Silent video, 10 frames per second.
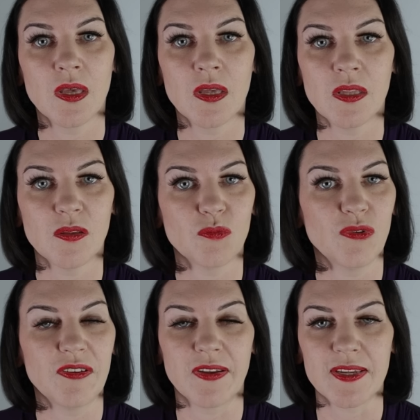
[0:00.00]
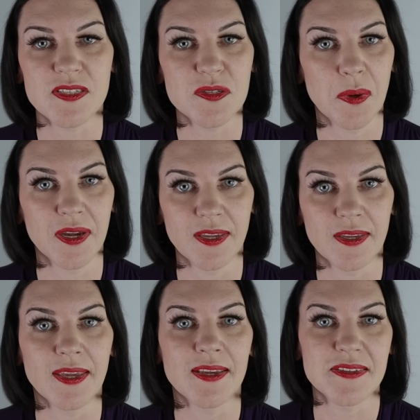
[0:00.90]
Yep, reflex is working
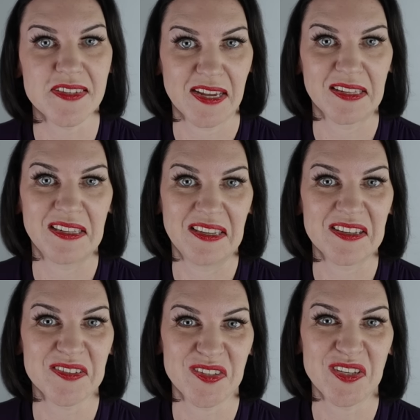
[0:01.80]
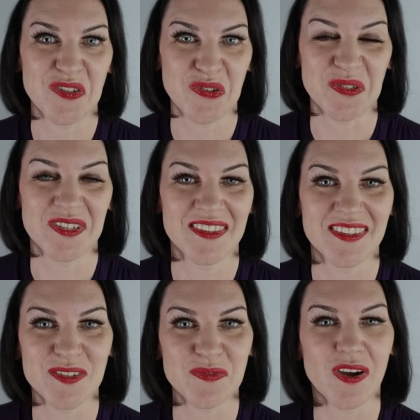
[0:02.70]
exactly as they should thus
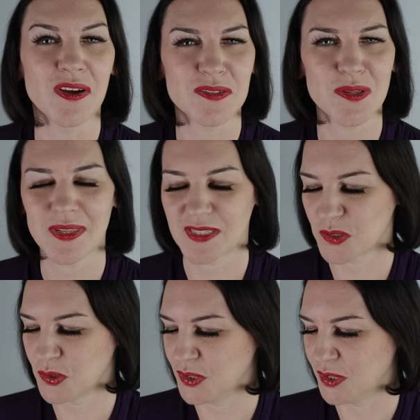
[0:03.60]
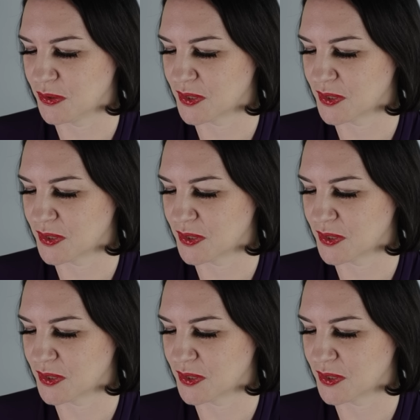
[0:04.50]
far, so that's good news.